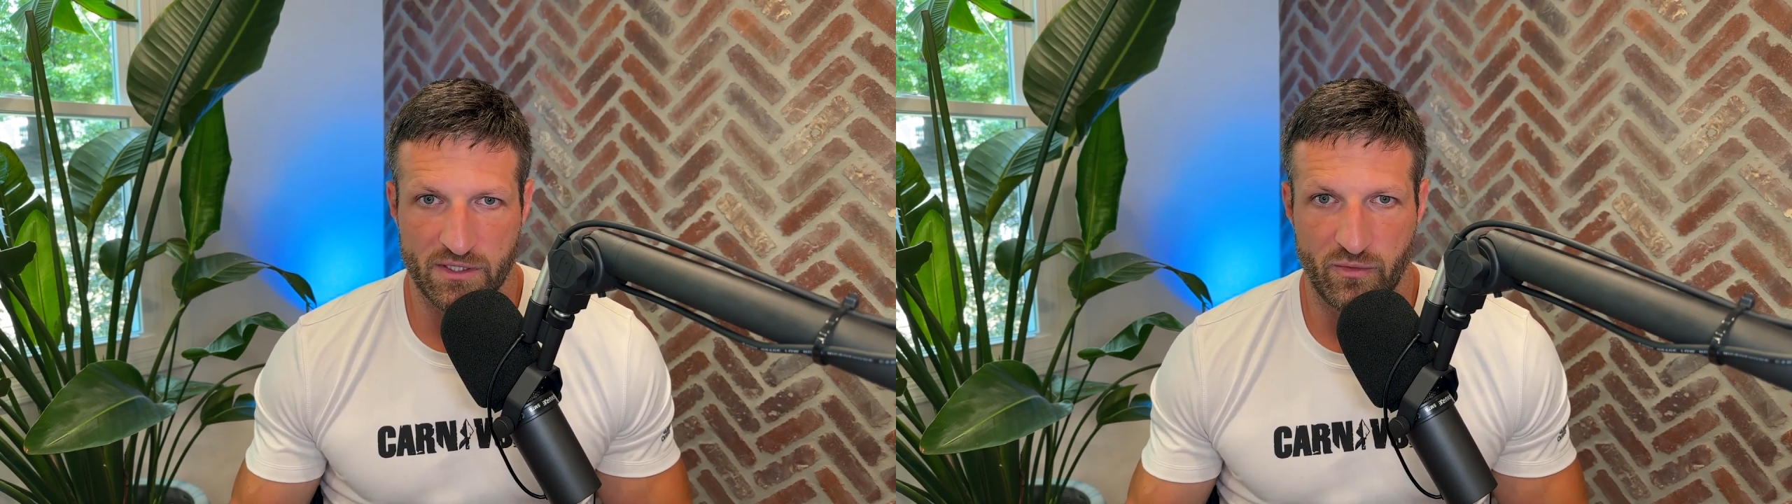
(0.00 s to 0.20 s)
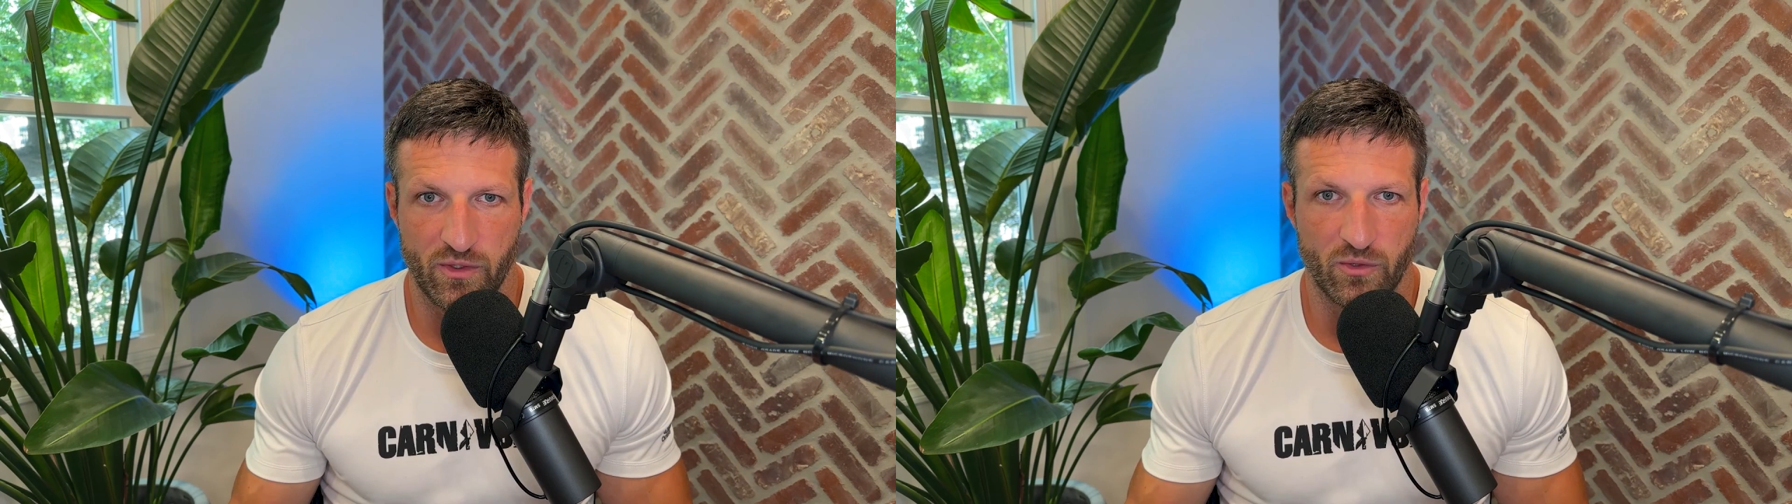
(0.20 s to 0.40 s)

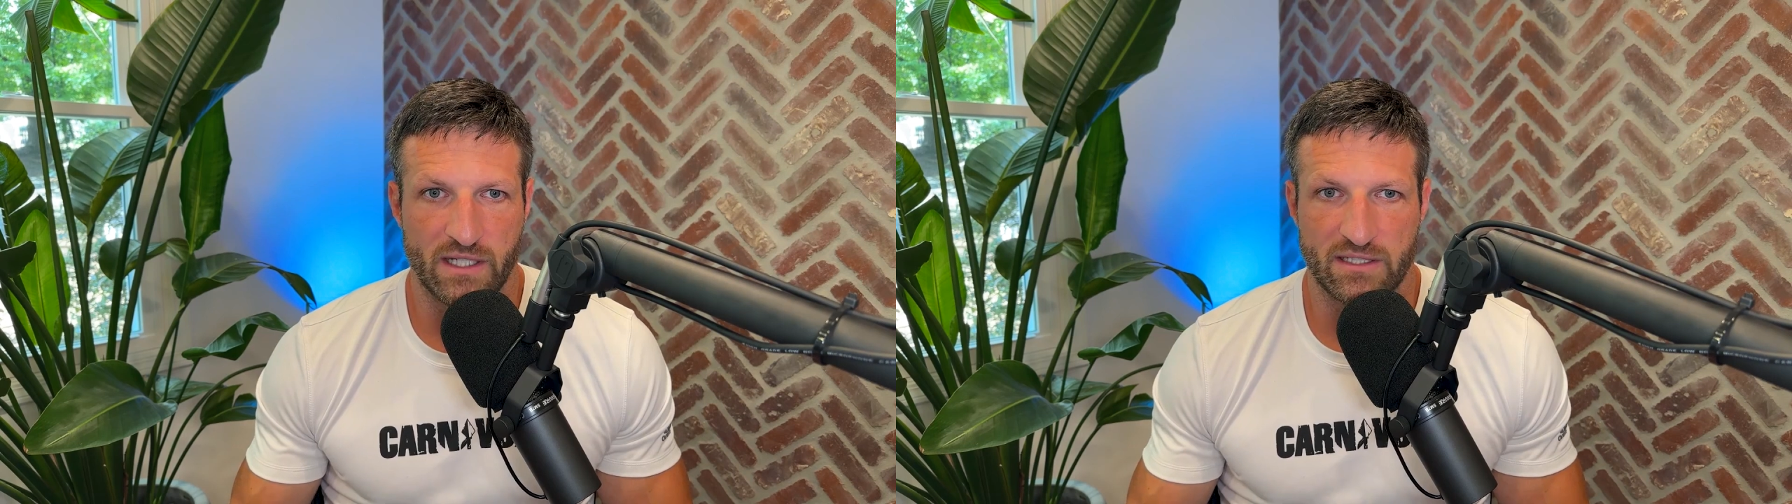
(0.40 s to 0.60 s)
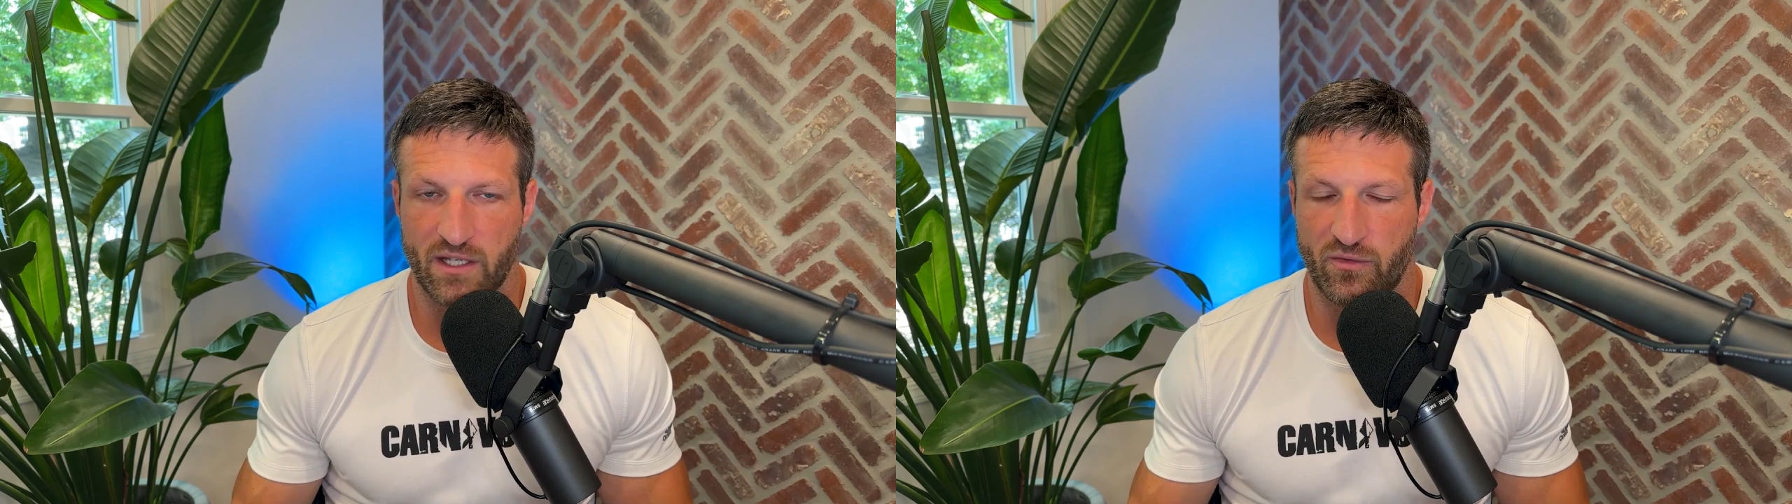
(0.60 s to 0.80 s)
if you
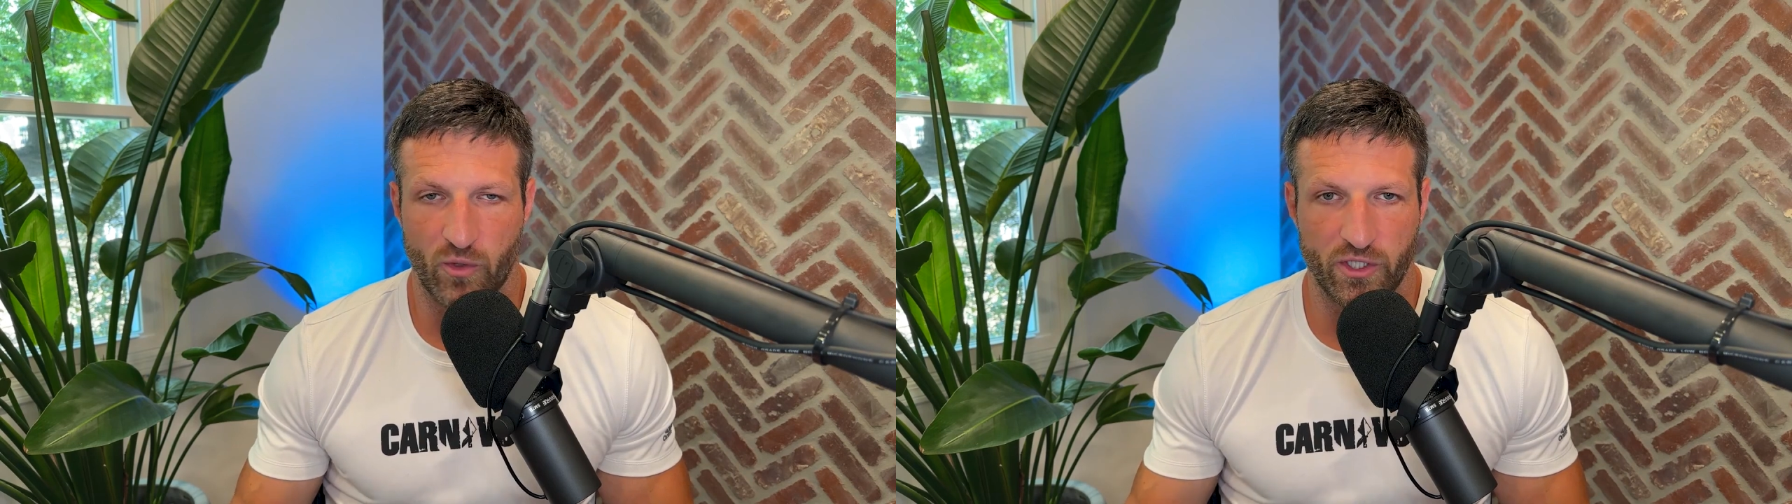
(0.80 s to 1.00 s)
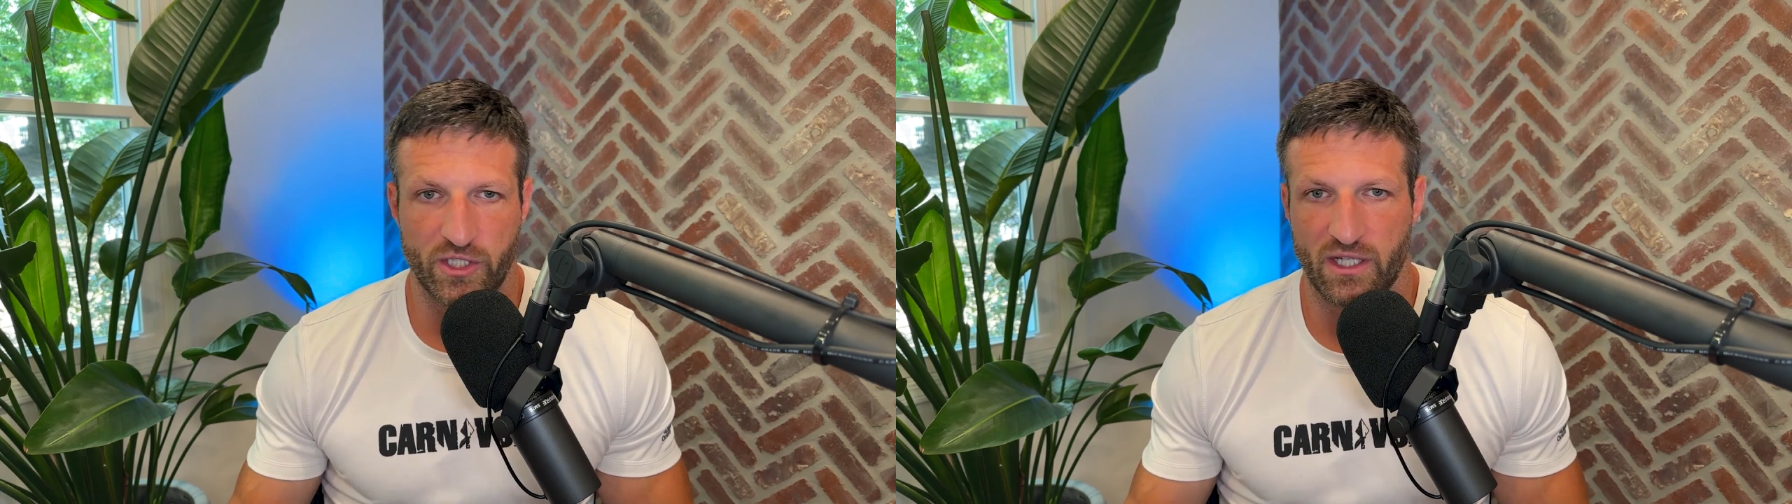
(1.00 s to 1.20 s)
raise like
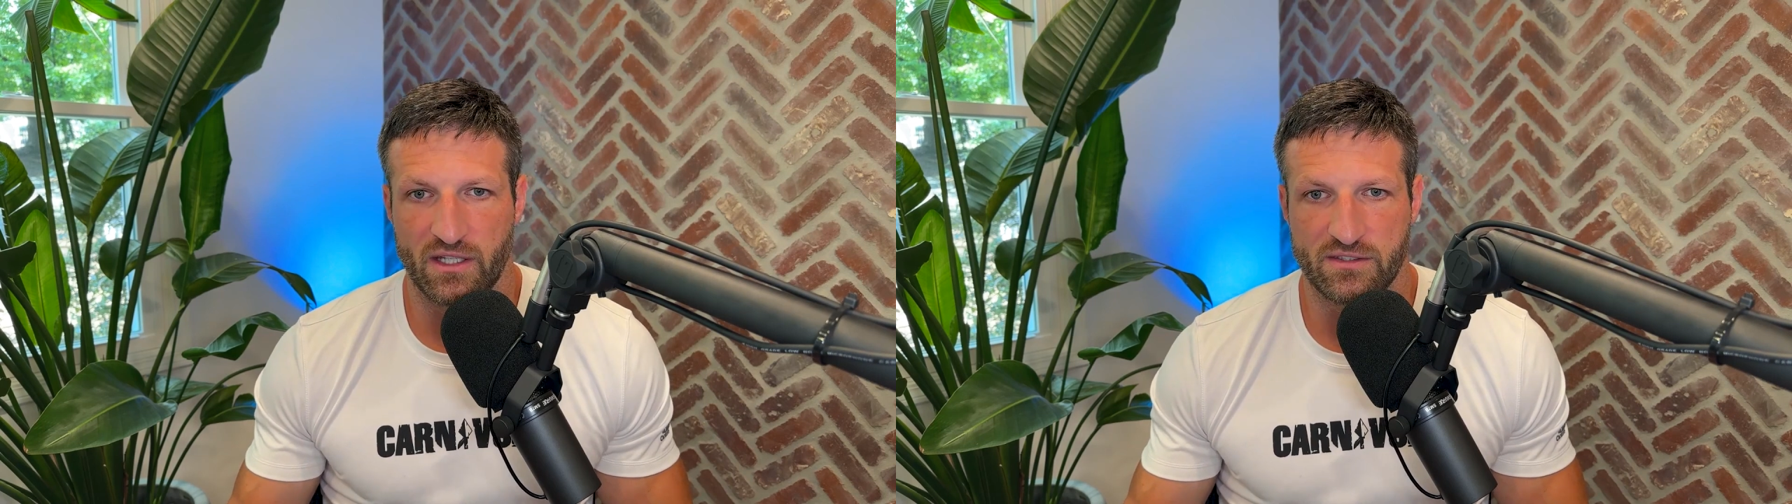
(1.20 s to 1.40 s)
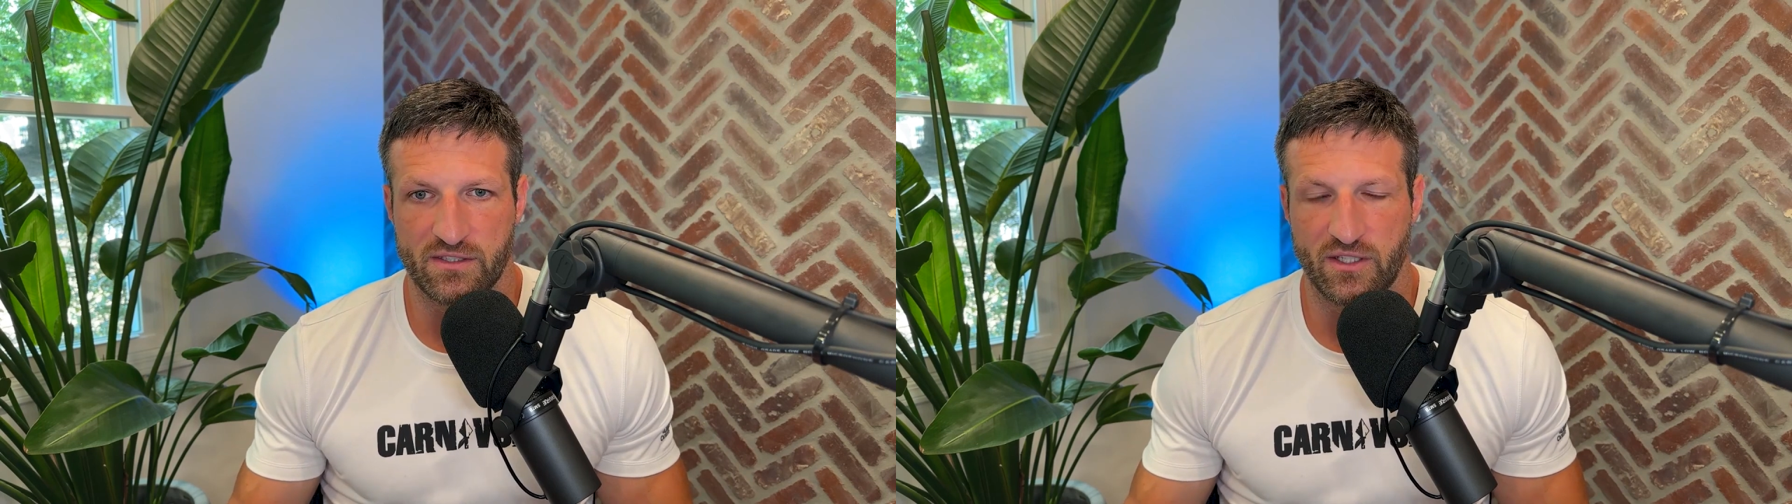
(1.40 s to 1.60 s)
4
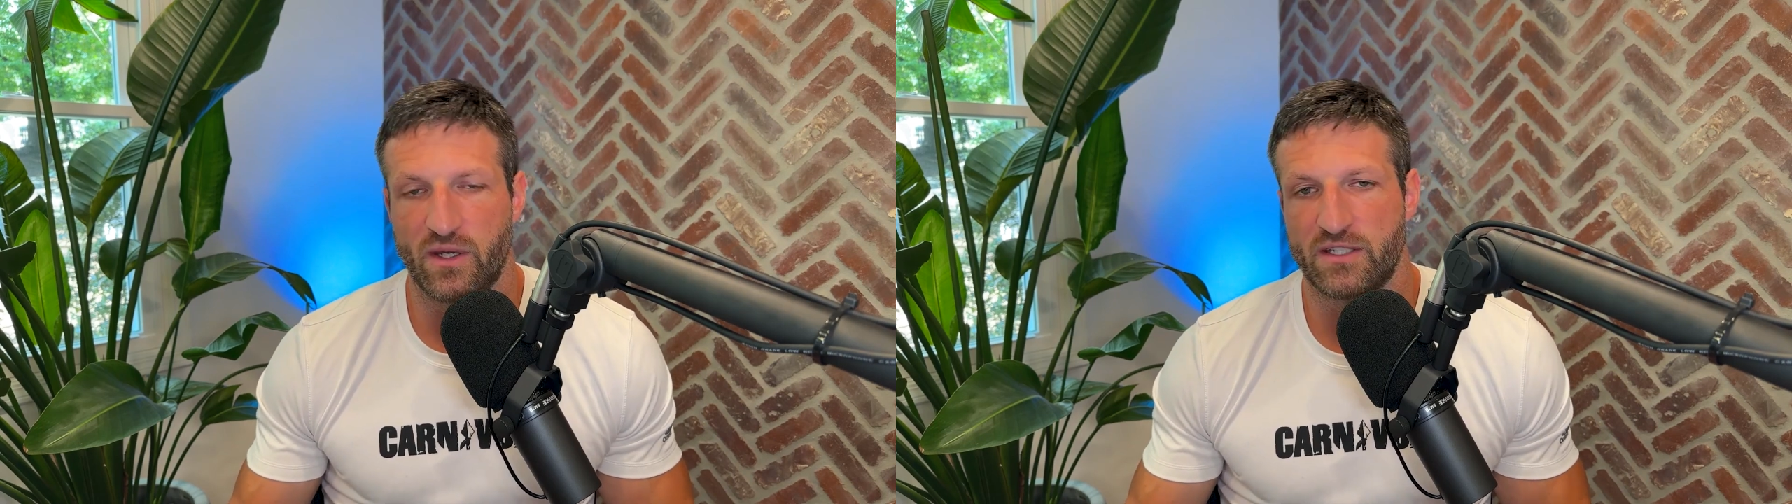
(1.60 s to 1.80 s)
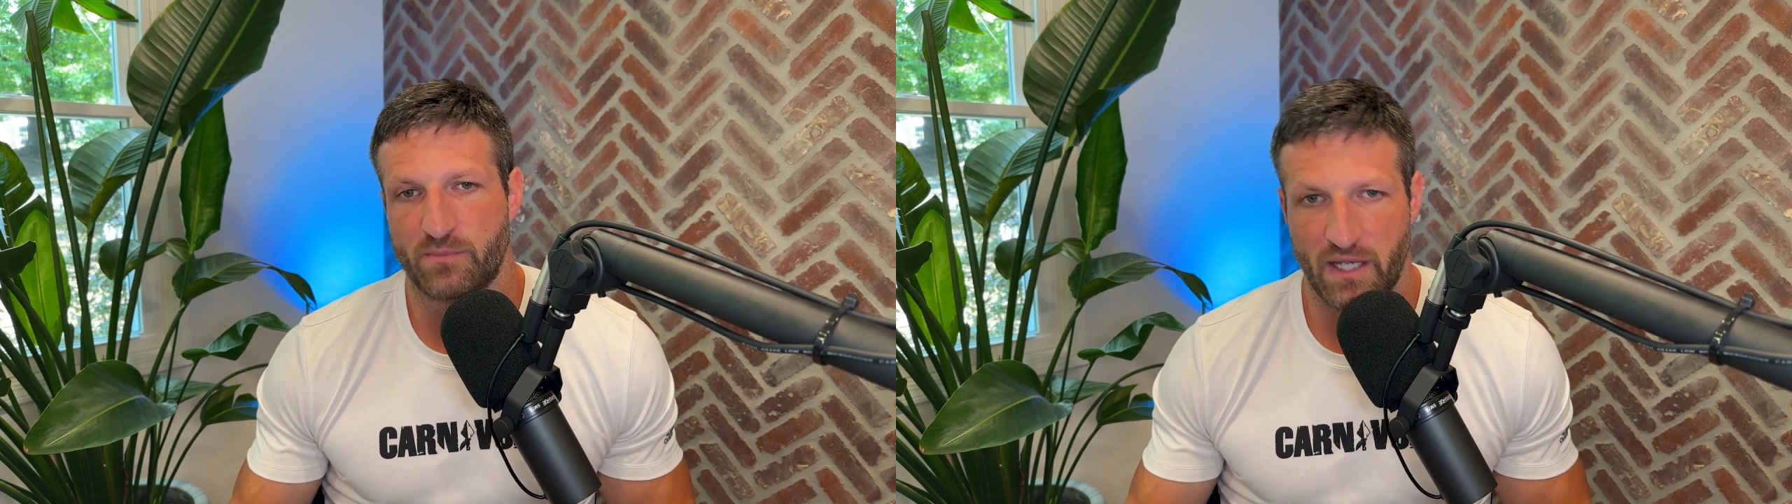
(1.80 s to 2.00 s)
chickens
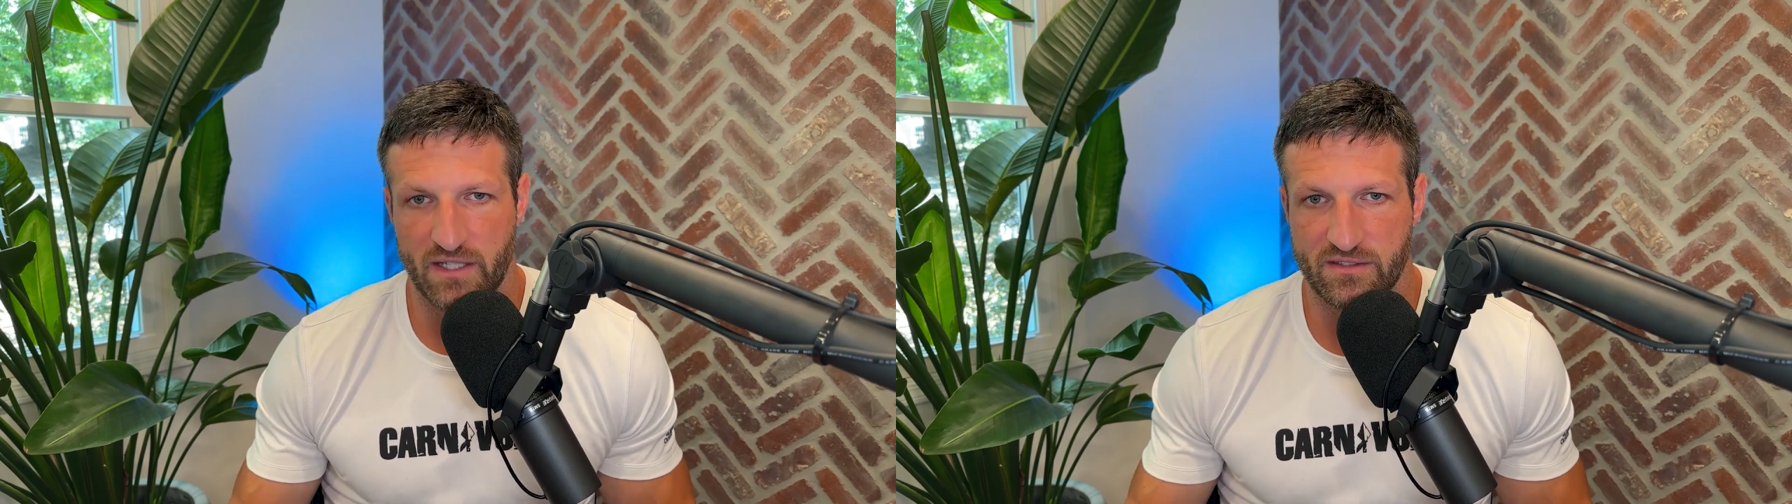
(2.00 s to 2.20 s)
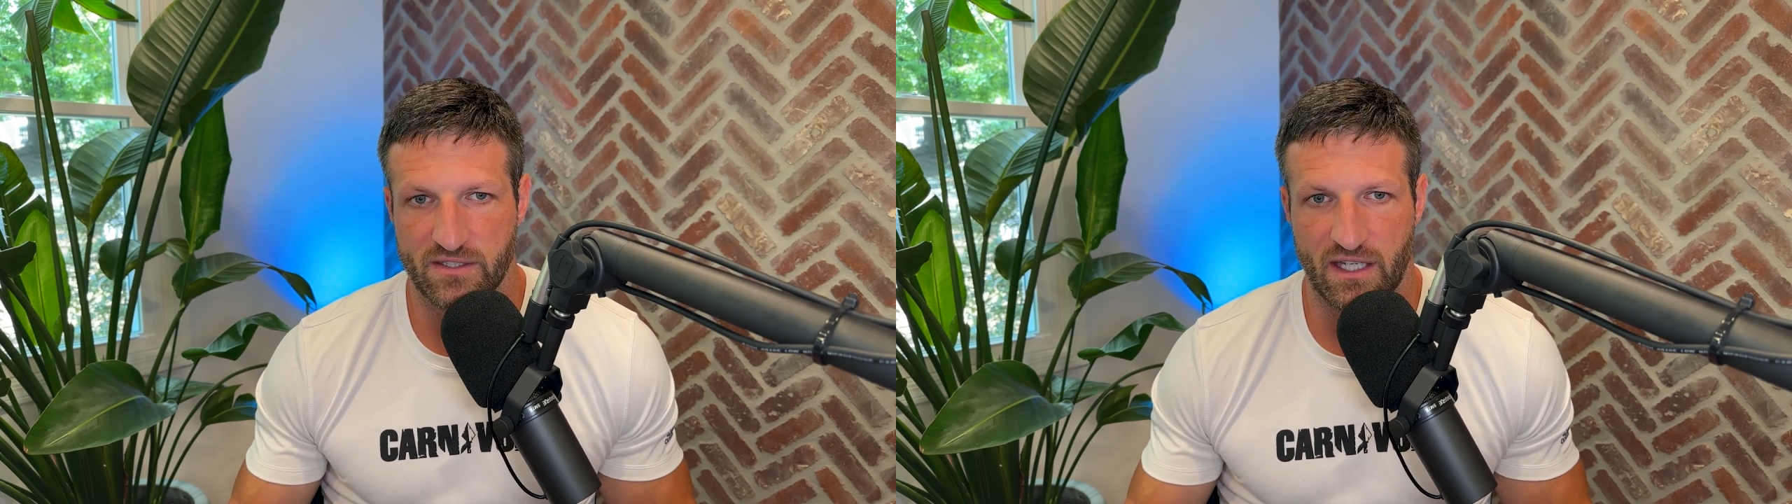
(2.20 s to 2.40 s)
as pets,